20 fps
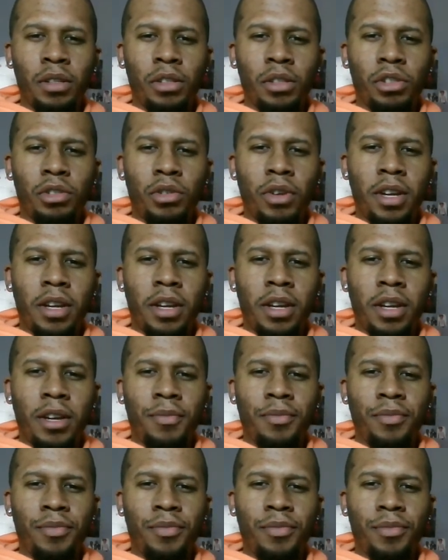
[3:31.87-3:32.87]
Straight up.
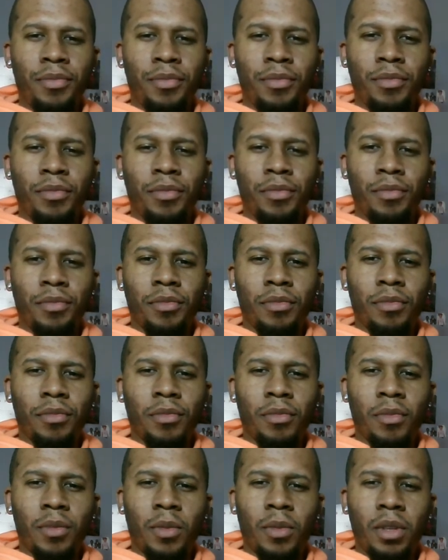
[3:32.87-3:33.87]

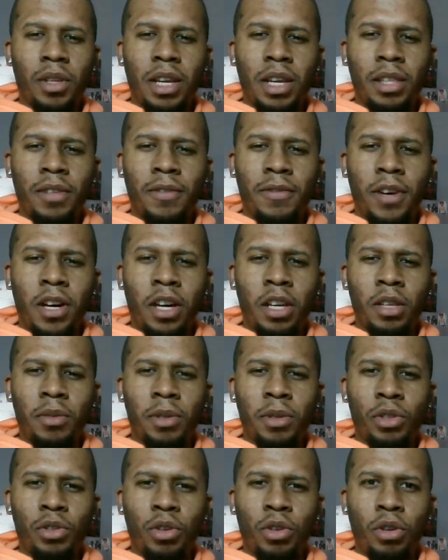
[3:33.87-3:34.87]
Got the volume
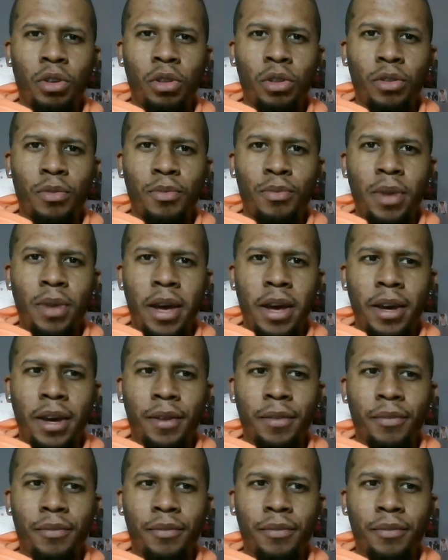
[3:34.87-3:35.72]
control on the back.